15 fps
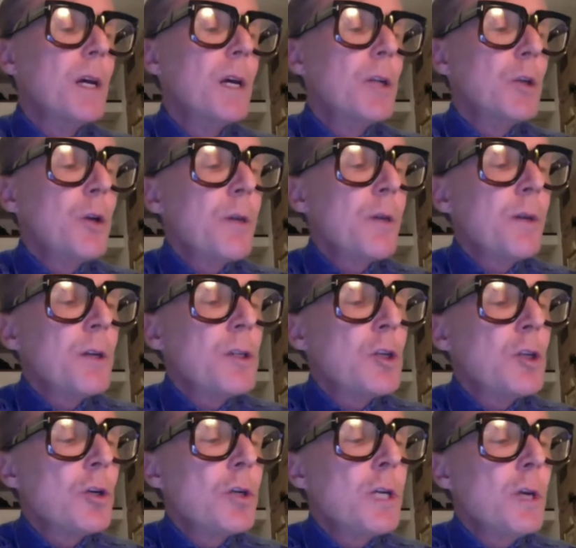During their
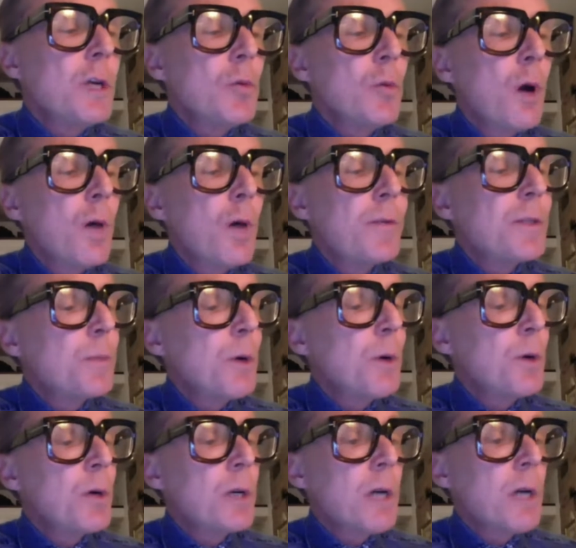journey, Rolf
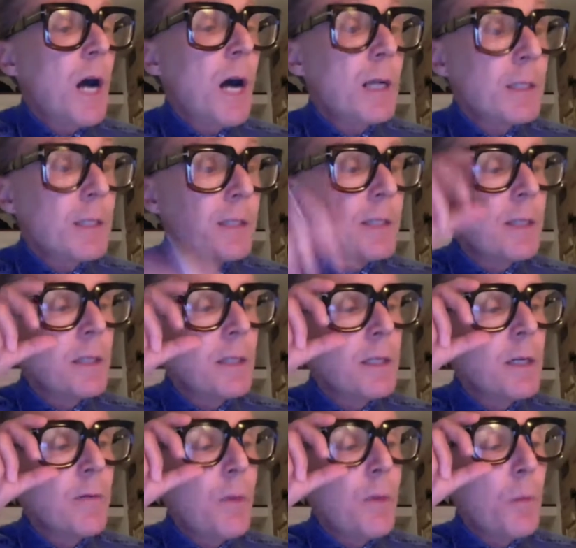spoke constantly
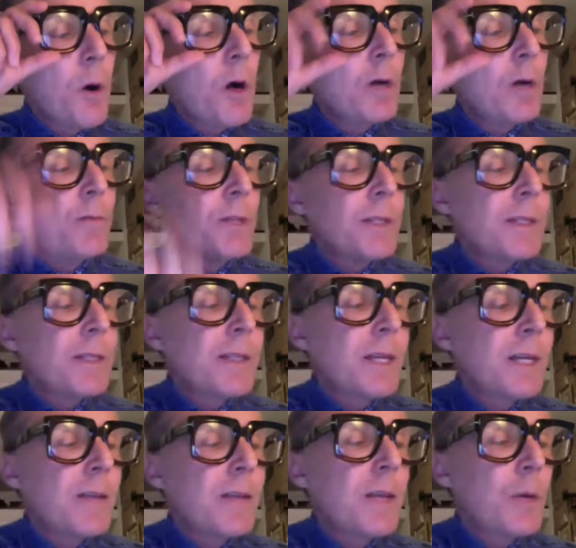of the marvelous
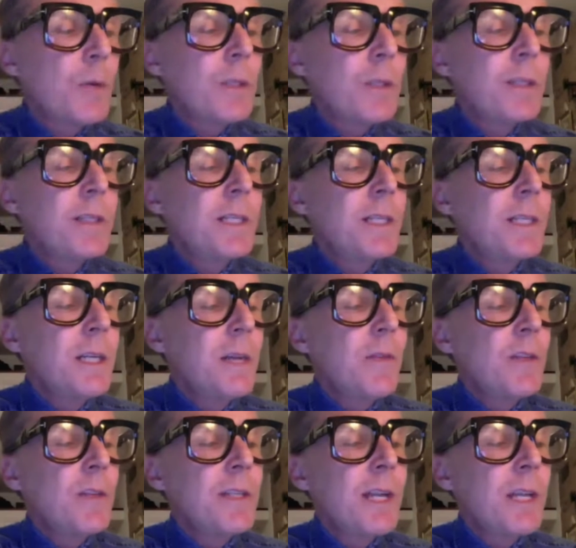thing they would see at
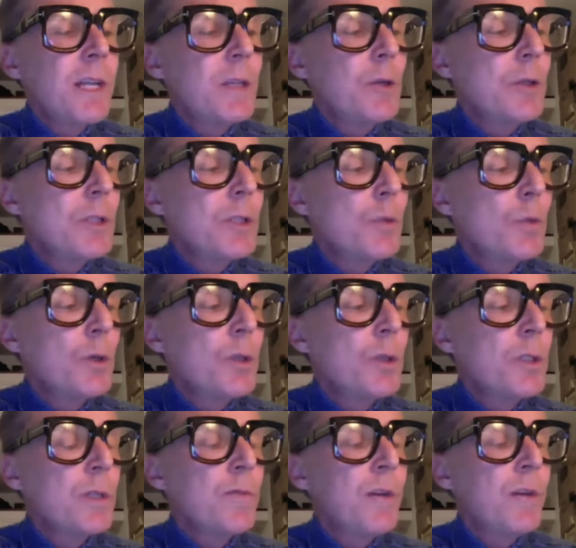the St. Louis
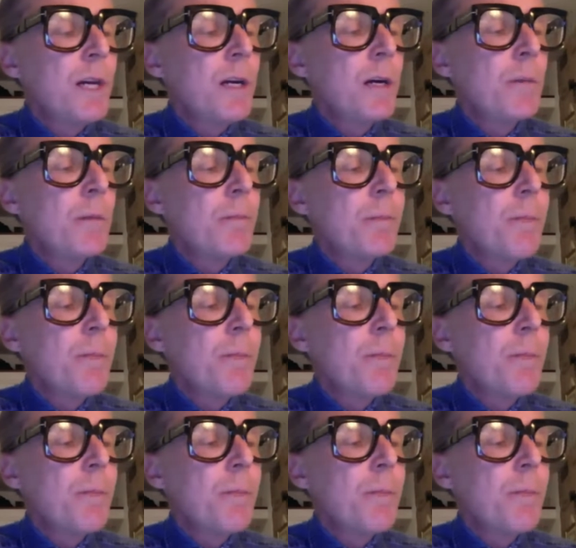World's Fair.